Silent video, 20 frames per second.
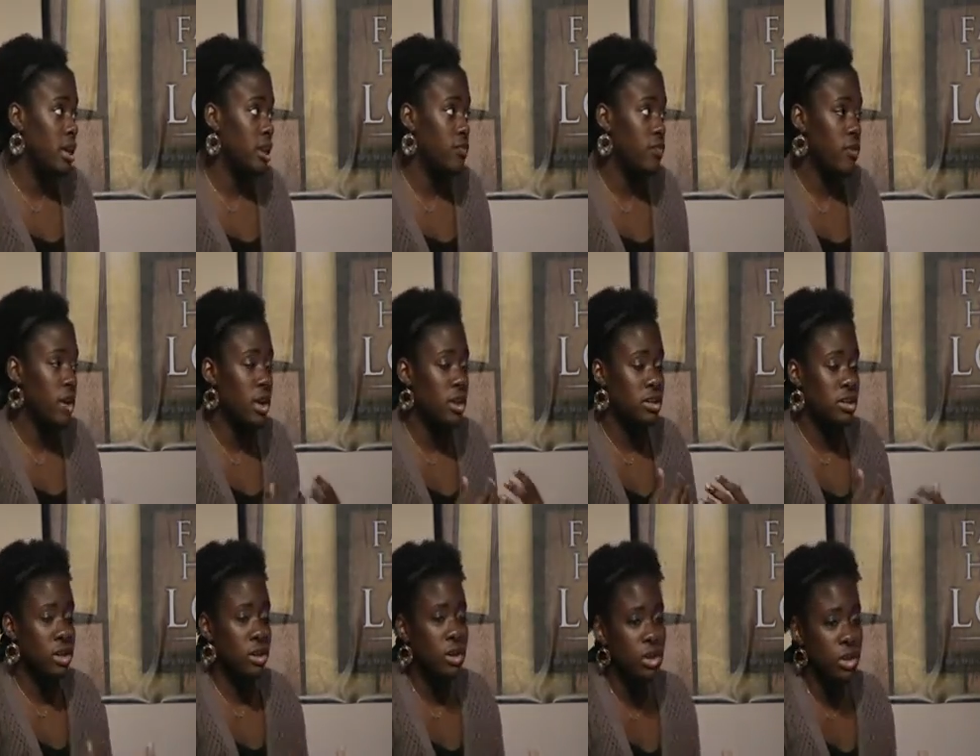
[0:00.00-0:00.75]
as far
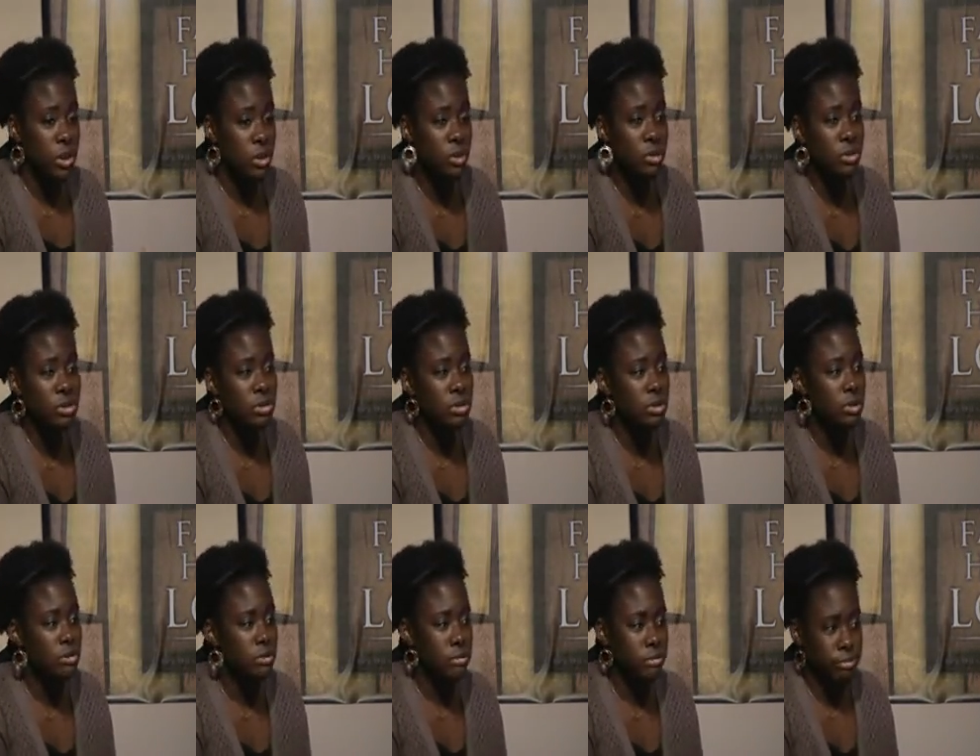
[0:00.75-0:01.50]
as our clothes
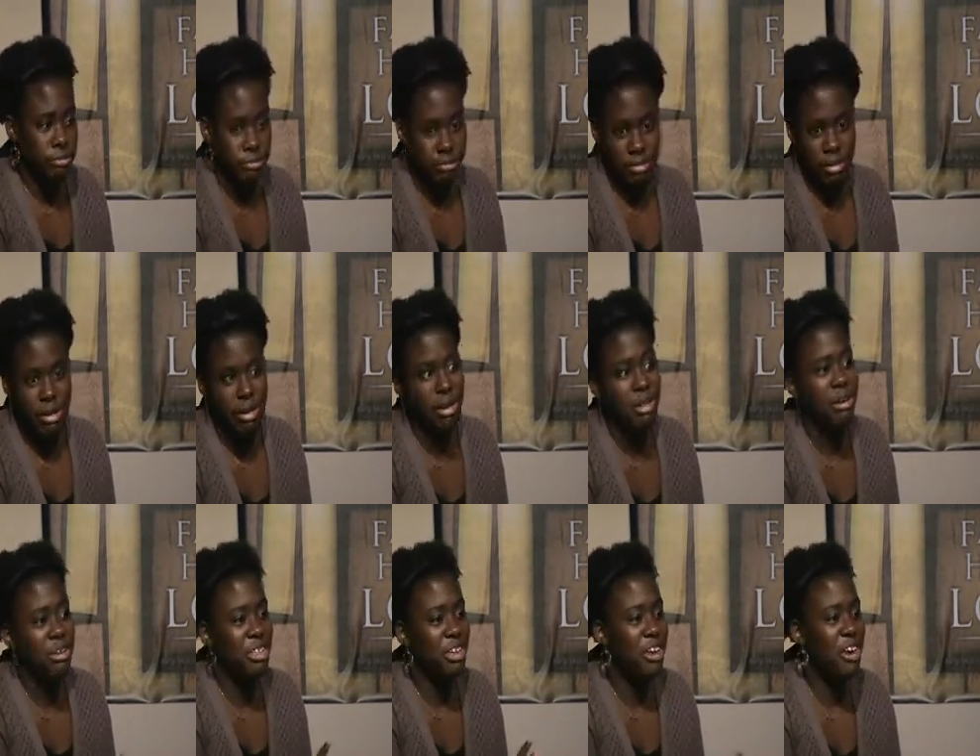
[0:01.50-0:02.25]
or the
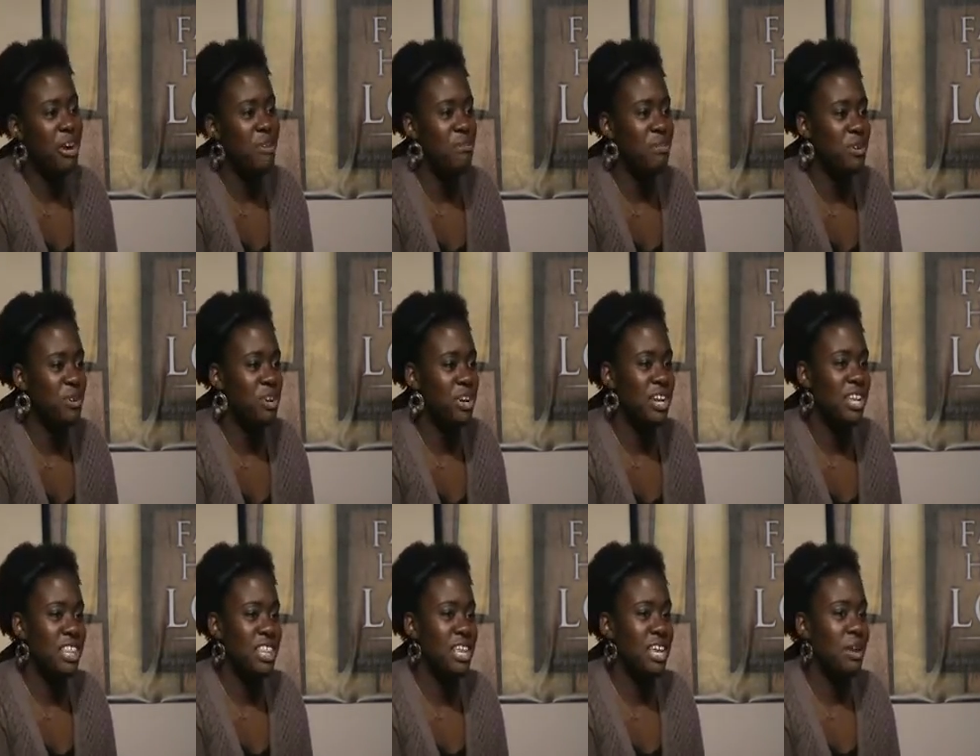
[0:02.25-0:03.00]
color of the carpet or
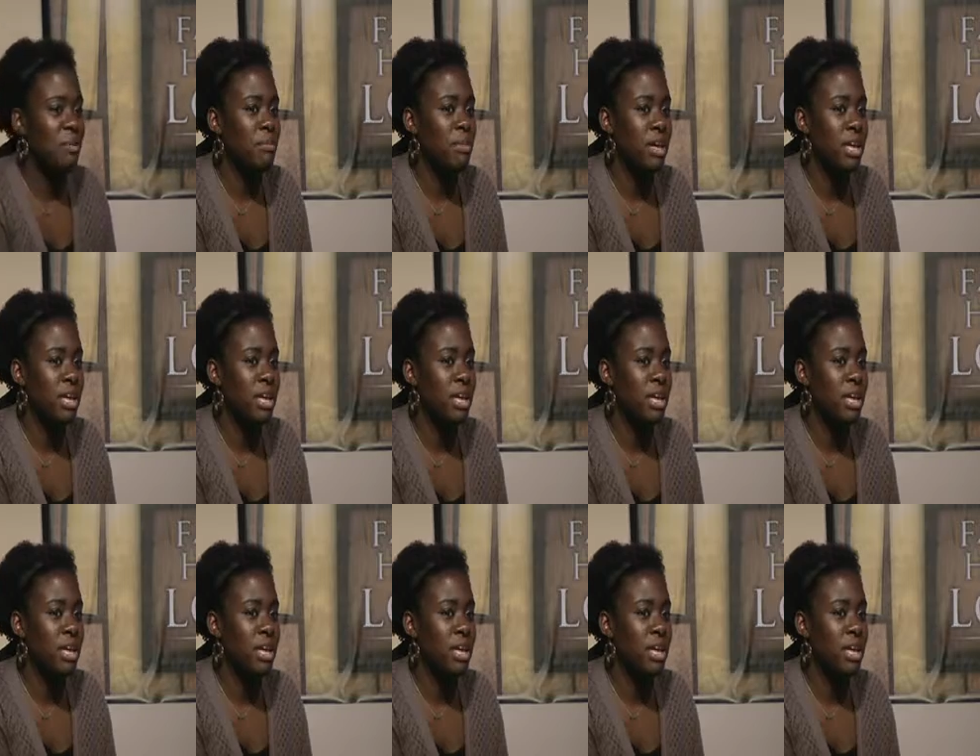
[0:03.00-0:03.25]
anything.